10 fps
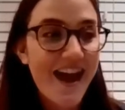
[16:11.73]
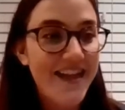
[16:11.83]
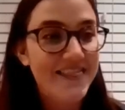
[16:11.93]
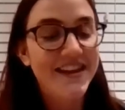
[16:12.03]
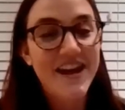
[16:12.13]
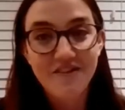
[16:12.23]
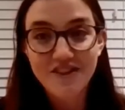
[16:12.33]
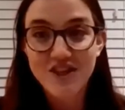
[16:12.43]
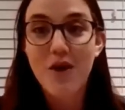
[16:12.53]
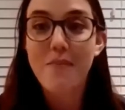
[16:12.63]
And then having
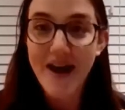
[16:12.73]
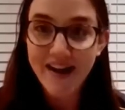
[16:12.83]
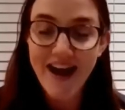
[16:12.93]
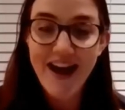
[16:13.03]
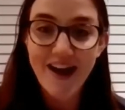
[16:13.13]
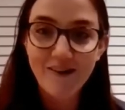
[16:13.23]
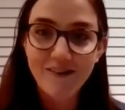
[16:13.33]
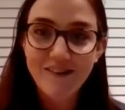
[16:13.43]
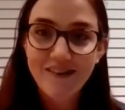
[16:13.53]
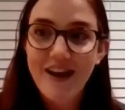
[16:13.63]
to go back
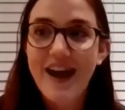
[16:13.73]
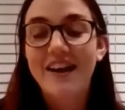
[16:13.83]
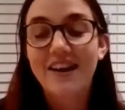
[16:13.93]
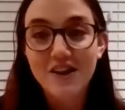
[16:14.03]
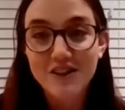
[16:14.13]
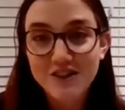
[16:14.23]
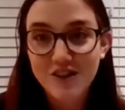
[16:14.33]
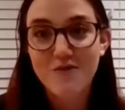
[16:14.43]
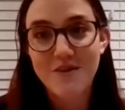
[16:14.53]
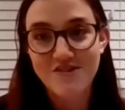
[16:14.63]
out and like
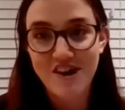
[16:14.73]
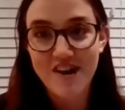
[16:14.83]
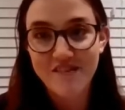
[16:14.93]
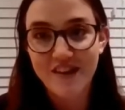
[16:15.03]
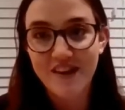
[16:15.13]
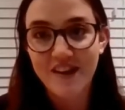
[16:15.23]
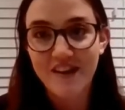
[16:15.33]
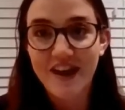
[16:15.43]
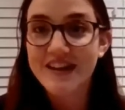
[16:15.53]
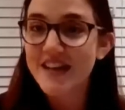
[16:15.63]
console my driver
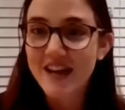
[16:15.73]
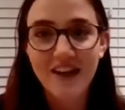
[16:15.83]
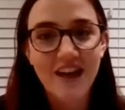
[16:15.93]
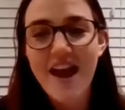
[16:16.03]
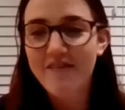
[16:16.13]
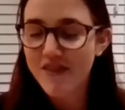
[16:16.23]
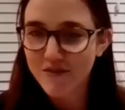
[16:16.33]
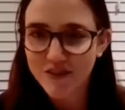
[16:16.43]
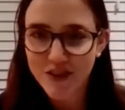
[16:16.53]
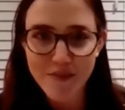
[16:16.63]
and tell her like everything
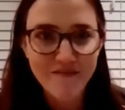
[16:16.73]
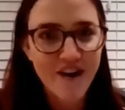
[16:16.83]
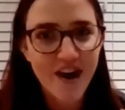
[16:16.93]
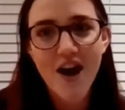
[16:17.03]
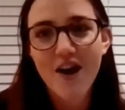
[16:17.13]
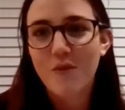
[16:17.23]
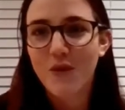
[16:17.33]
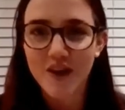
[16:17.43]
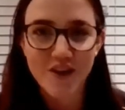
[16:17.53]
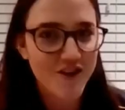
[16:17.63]
was going to be fine, we were
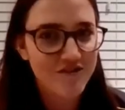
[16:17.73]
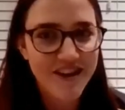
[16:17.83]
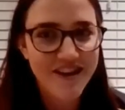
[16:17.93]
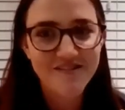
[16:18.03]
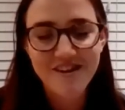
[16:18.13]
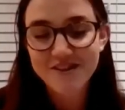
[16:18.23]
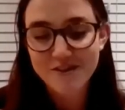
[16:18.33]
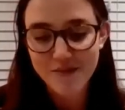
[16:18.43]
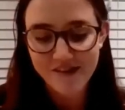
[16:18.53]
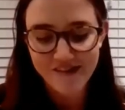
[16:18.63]
going to do great in the race
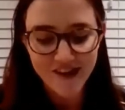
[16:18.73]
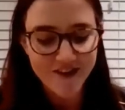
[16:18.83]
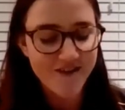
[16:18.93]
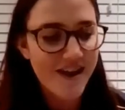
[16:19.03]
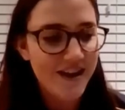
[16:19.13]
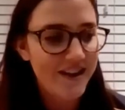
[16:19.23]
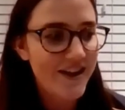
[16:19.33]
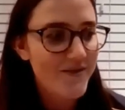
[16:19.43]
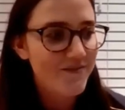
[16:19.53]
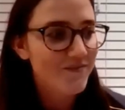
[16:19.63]
tomorrow.
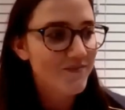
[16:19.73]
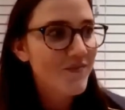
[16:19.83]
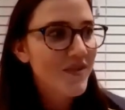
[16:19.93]
And